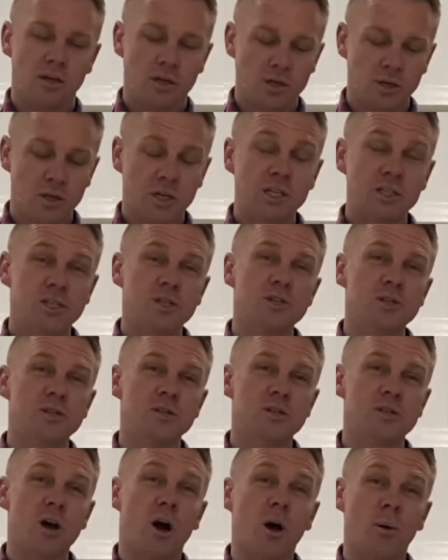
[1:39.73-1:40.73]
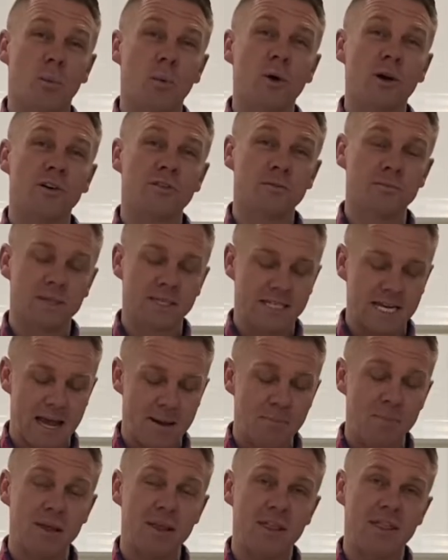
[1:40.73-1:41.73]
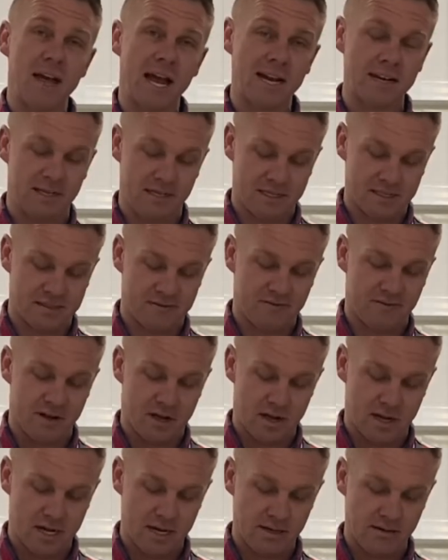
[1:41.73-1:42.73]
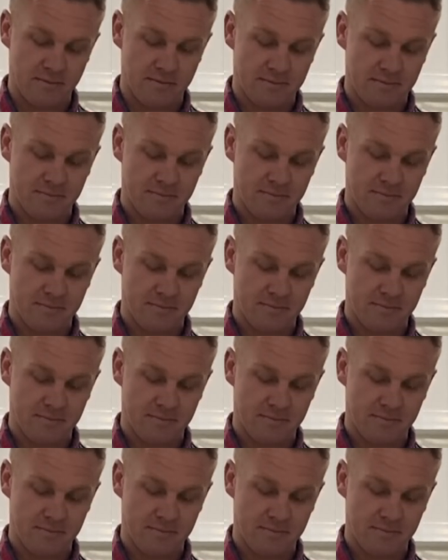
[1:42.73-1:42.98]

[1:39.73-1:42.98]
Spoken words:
You can just use hot water from the tap, that is fine.